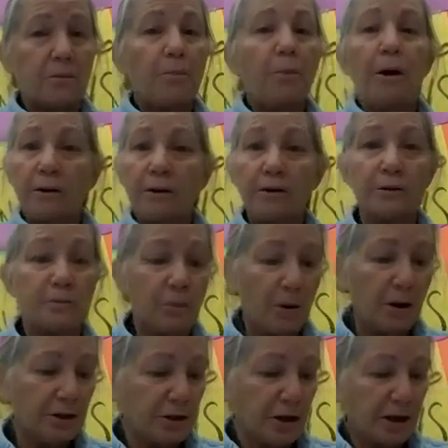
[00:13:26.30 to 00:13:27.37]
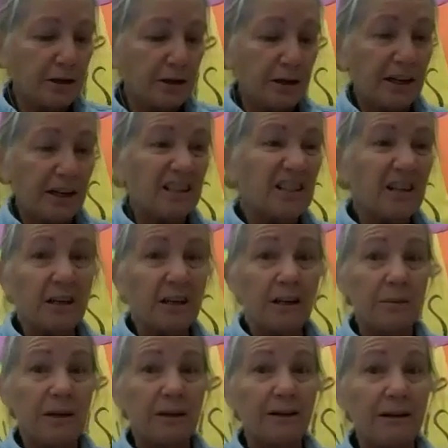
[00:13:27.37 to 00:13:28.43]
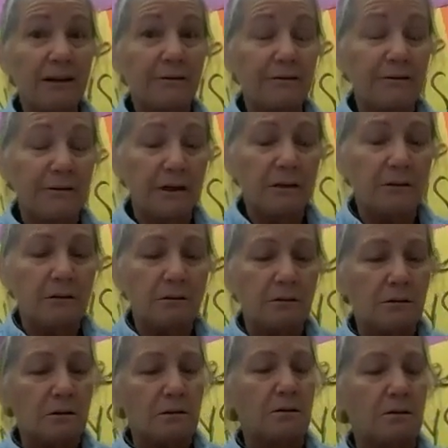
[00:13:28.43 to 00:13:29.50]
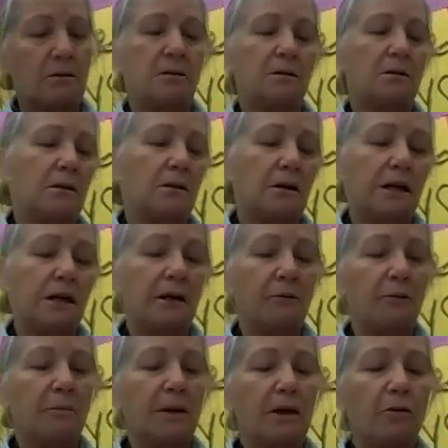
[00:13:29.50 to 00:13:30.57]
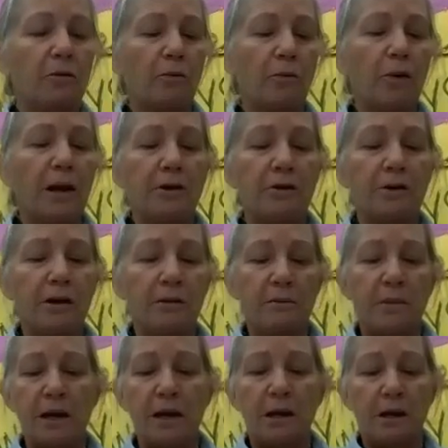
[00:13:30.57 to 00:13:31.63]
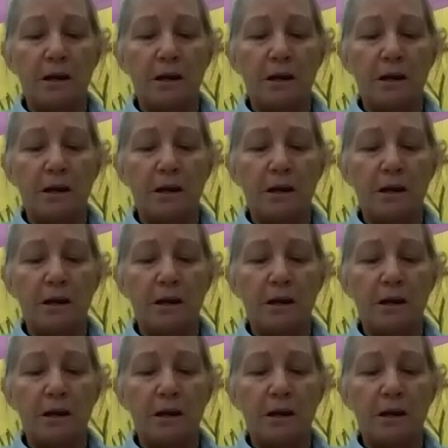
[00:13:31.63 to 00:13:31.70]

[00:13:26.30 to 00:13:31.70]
part of this project is going to be a lot of fun. It will be great. You can make